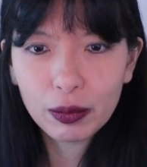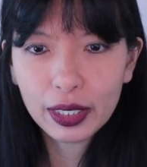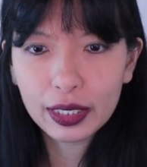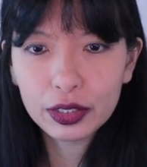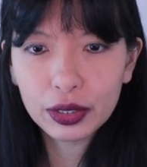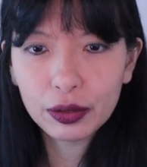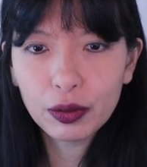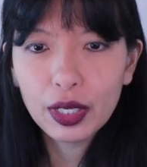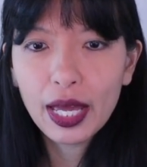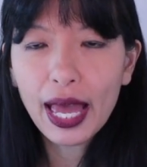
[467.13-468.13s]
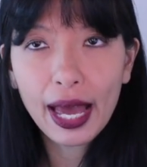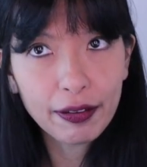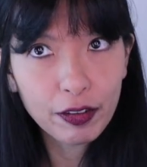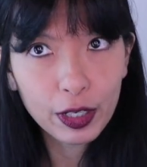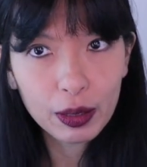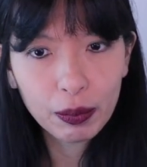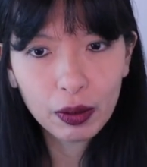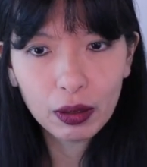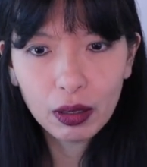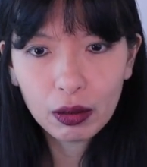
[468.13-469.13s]
we're going to do add
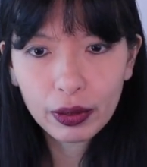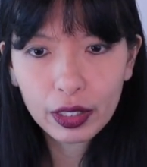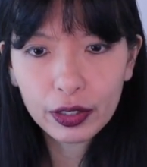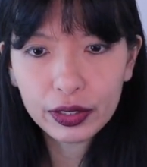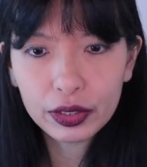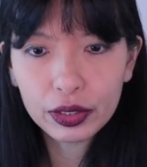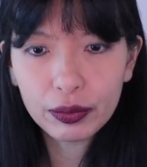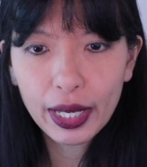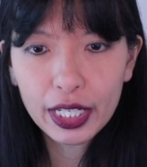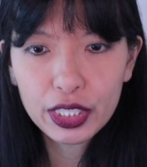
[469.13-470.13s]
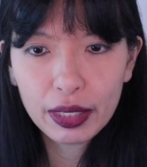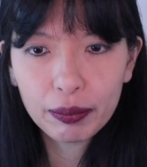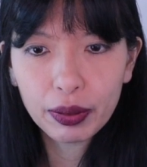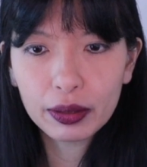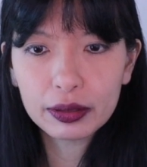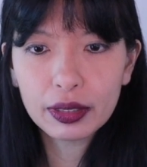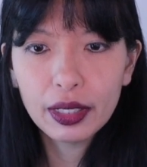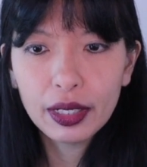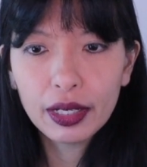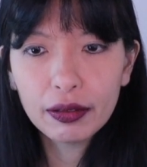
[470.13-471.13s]
variable, we are going to do edge impulse
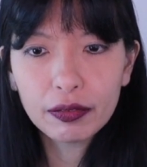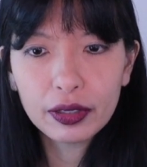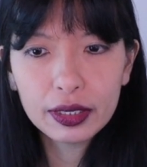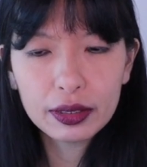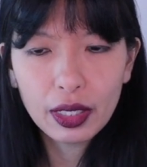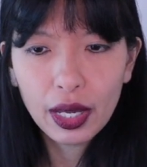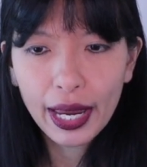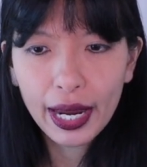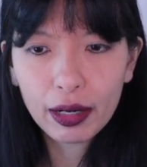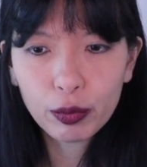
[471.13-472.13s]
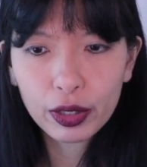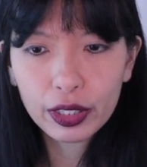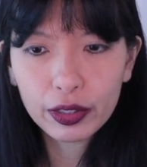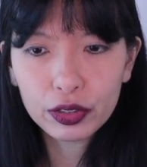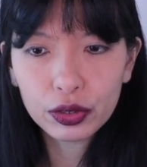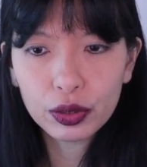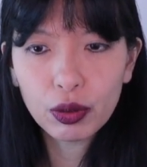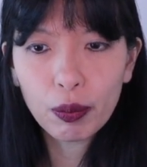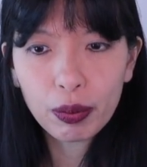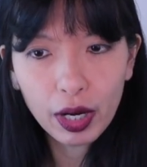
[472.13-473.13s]
inference, and we're going to
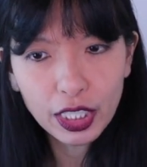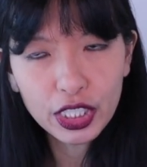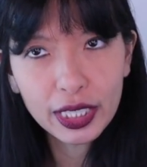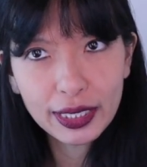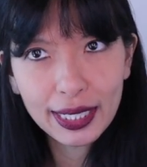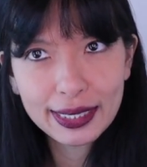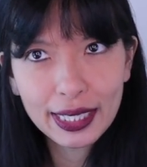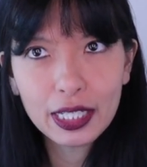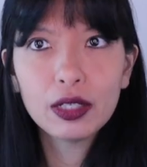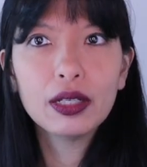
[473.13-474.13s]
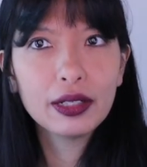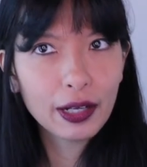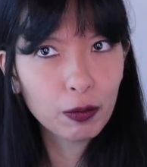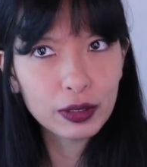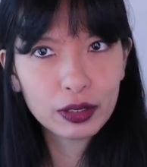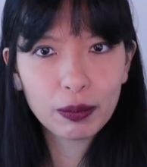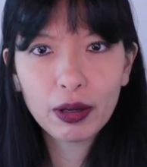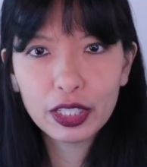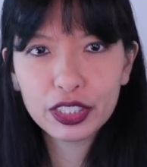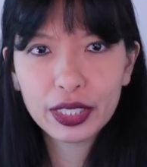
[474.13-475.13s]
do project I D. Now what's our
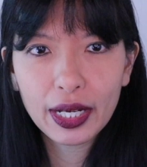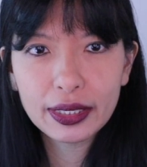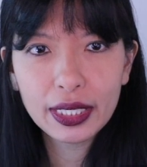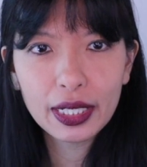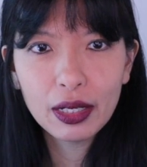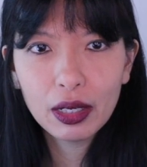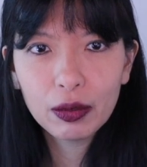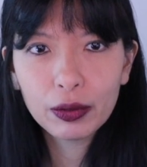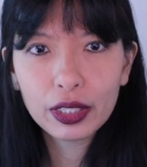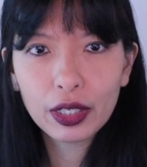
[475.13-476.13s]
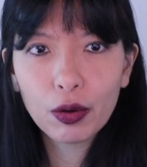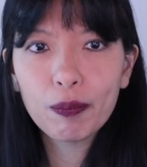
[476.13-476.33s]
project I D? We're going to go